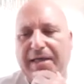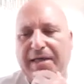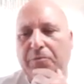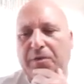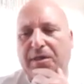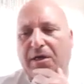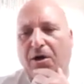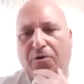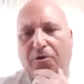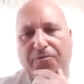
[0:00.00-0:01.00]
it with the
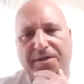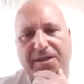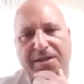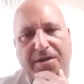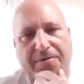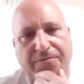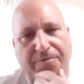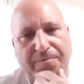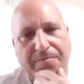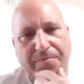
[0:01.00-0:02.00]
COVID stuff.
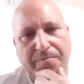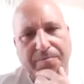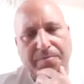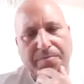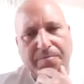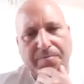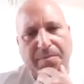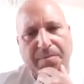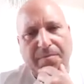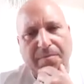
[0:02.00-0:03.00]

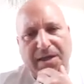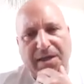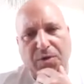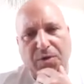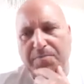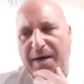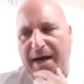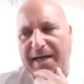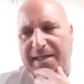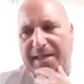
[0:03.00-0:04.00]
That's what's
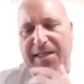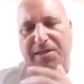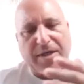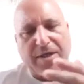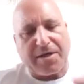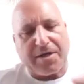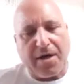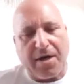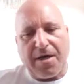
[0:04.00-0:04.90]
behind it. That's why they're